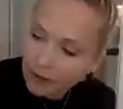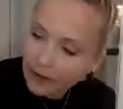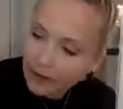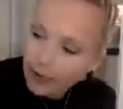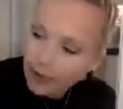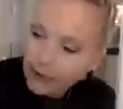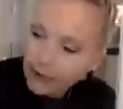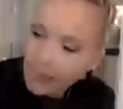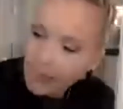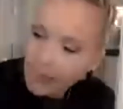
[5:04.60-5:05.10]

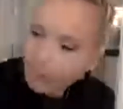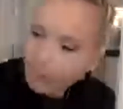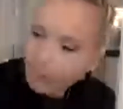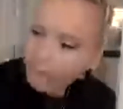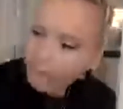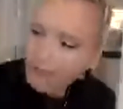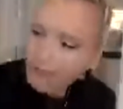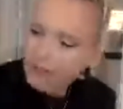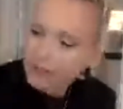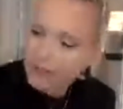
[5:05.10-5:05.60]
And then I'm
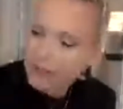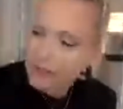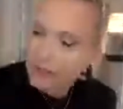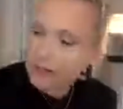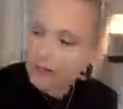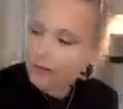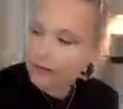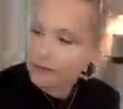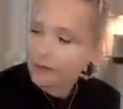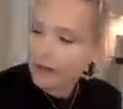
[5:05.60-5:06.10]
painting
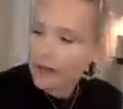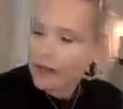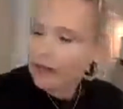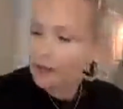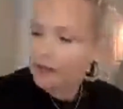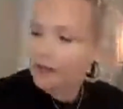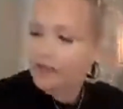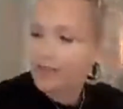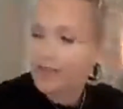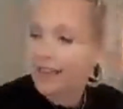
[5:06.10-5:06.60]
the
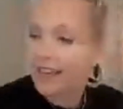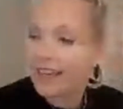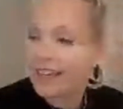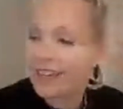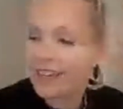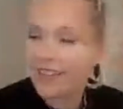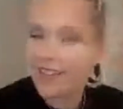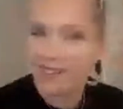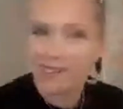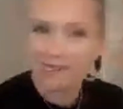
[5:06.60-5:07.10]

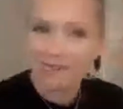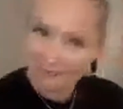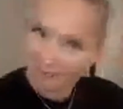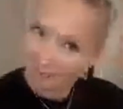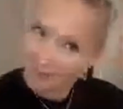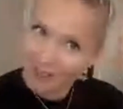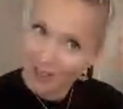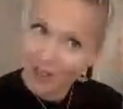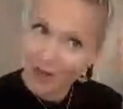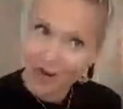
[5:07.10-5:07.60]
outside
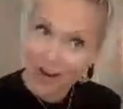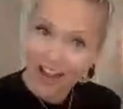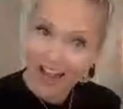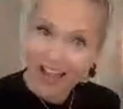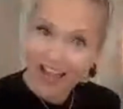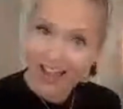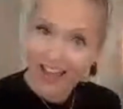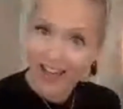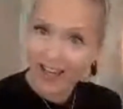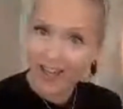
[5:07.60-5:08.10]

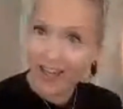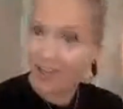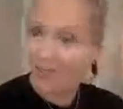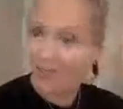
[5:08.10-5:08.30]
gray.